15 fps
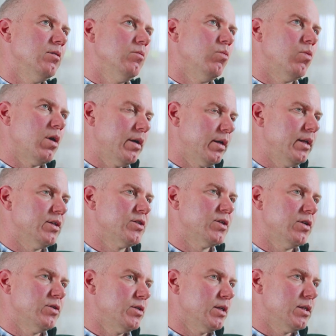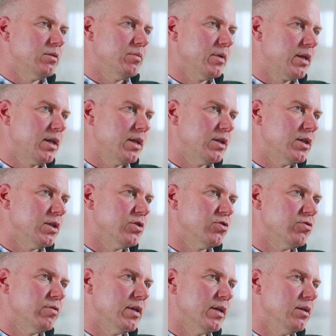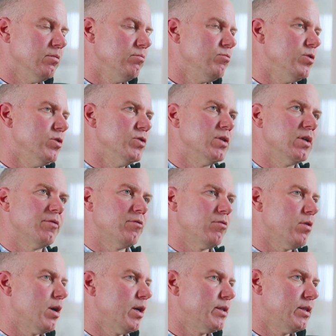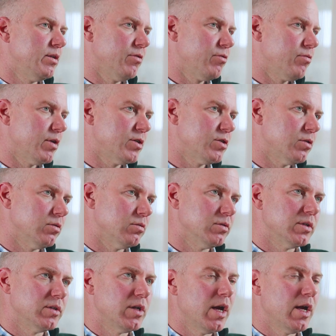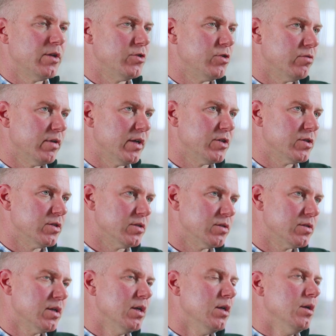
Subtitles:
widely associated with kidney injury using a variety of thresholds and durations.